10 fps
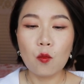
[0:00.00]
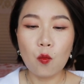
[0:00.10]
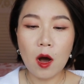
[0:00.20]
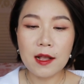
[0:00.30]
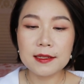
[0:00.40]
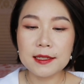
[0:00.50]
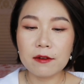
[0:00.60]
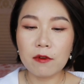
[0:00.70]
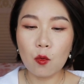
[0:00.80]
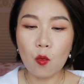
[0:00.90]

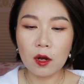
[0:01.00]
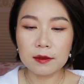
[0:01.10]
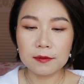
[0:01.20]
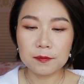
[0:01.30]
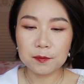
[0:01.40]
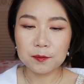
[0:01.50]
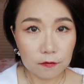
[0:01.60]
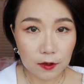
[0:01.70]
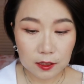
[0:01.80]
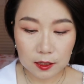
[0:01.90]
101,
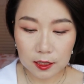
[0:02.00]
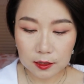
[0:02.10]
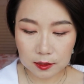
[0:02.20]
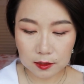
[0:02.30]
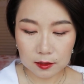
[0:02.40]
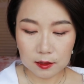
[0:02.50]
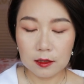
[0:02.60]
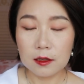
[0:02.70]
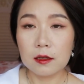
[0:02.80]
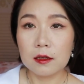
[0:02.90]
versus
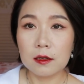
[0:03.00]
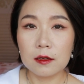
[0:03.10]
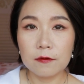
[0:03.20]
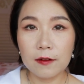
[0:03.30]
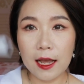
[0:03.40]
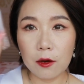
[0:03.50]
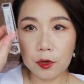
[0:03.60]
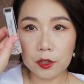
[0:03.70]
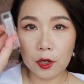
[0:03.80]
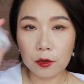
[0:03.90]

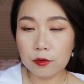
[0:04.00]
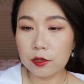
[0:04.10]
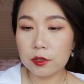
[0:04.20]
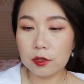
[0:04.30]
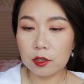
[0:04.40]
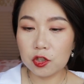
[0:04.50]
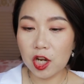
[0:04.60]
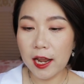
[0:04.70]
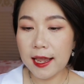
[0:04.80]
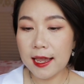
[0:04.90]
Flower Nose
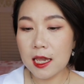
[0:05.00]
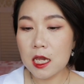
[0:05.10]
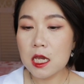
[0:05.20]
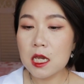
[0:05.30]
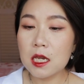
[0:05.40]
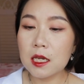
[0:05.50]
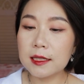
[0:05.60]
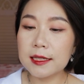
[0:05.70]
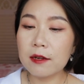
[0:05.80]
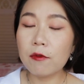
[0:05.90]

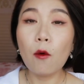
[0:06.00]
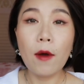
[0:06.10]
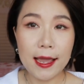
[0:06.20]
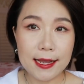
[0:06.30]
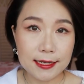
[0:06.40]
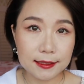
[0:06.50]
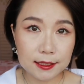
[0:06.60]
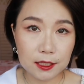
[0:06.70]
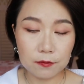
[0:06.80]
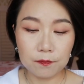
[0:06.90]

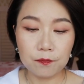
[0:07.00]
J08.